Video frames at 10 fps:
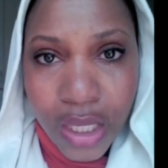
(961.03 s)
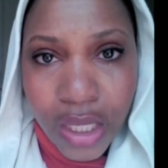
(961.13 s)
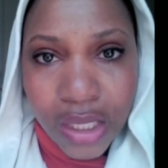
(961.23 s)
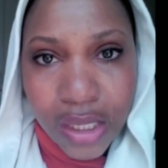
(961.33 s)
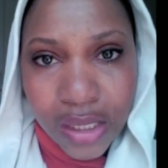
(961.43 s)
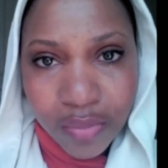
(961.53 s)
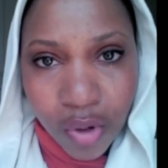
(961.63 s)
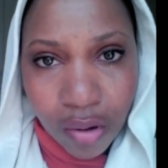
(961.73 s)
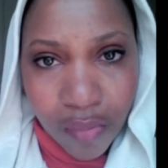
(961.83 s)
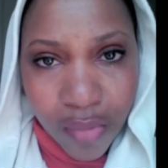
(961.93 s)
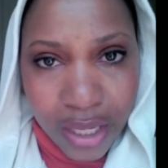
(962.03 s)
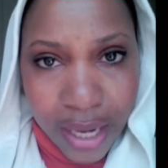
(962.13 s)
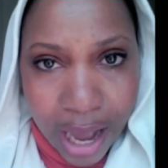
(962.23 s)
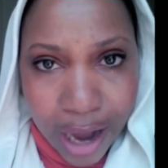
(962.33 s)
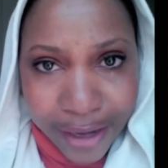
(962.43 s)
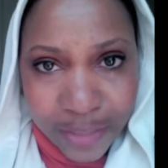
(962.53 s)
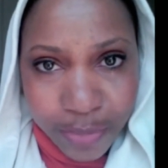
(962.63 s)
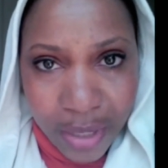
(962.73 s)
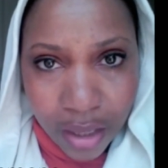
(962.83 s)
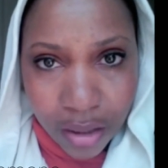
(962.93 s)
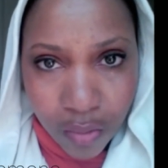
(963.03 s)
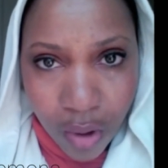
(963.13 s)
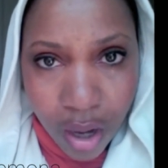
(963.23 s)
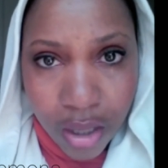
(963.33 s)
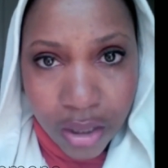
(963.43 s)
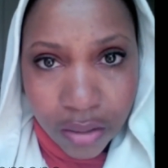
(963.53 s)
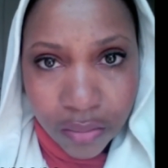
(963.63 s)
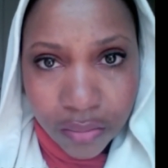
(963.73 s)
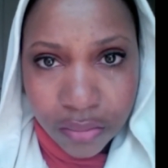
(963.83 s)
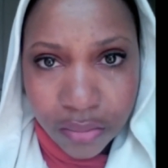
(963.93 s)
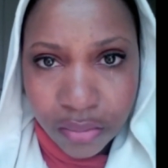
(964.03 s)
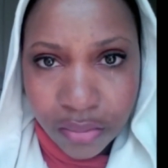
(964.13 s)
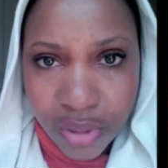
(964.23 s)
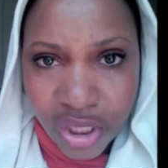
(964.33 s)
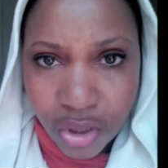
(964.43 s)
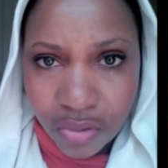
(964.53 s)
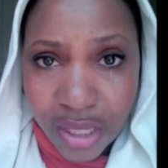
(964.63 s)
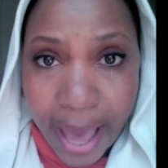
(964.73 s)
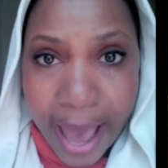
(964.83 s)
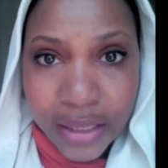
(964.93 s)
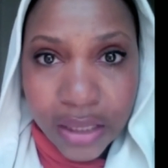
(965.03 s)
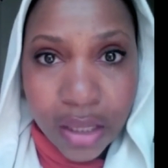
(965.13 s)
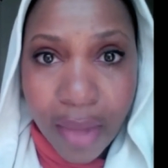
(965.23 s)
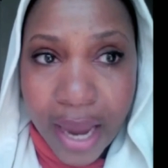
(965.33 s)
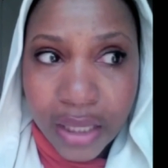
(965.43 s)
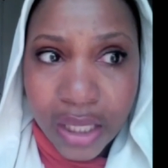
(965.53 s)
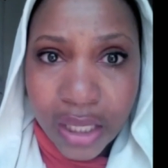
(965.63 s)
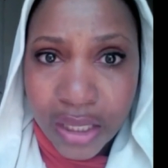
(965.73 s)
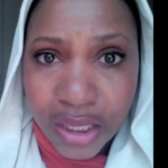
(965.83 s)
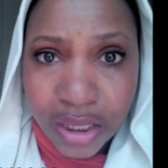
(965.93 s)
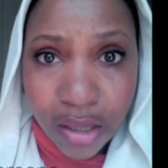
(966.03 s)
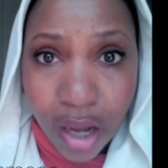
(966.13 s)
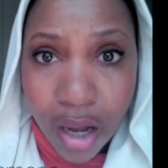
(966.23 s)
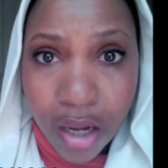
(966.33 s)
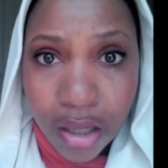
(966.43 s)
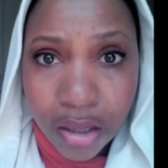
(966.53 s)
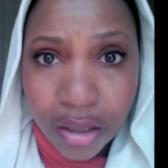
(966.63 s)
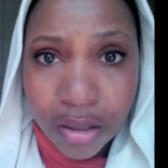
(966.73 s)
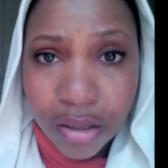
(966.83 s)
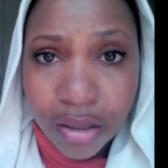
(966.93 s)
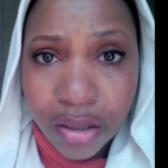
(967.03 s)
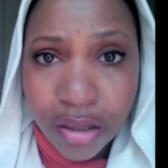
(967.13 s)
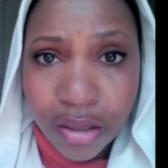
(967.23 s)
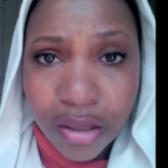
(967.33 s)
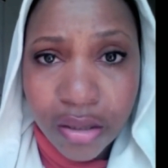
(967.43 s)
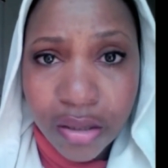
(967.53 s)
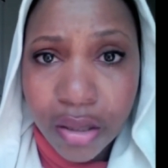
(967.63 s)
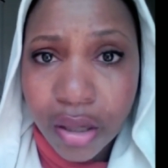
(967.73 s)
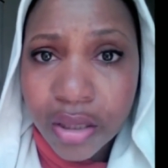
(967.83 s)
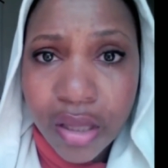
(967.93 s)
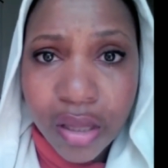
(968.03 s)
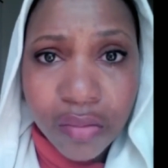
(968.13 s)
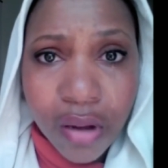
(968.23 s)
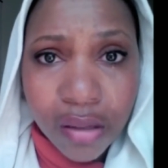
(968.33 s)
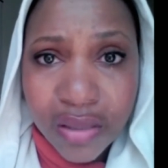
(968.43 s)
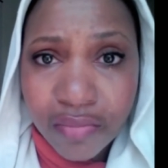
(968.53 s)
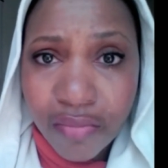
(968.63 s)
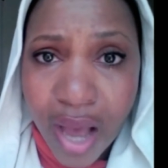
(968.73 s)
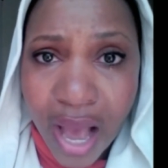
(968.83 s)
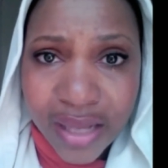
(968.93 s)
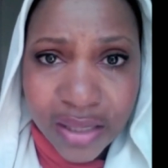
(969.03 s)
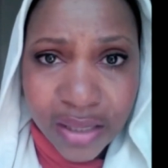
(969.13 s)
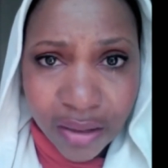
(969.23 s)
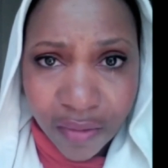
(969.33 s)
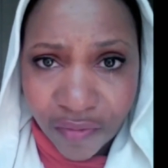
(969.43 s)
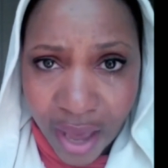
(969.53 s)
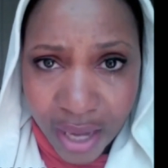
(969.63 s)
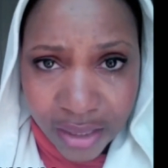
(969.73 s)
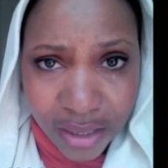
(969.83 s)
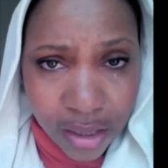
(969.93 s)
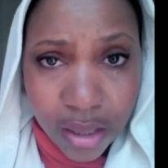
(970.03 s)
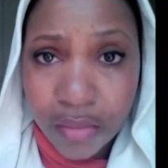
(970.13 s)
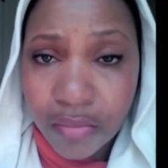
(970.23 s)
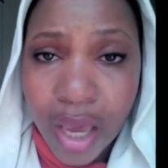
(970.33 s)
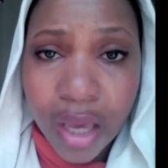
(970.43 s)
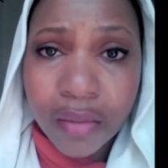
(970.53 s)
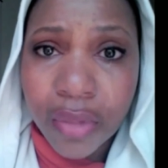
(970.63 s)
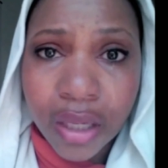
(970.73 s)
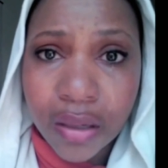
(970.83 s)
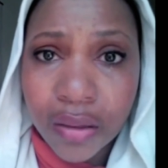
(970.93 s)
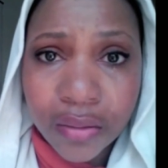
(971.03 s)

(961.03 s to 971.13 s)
It does abhor me now I speak the word, to do the act that might the addition earn. Not the world's mass of vanity could make me.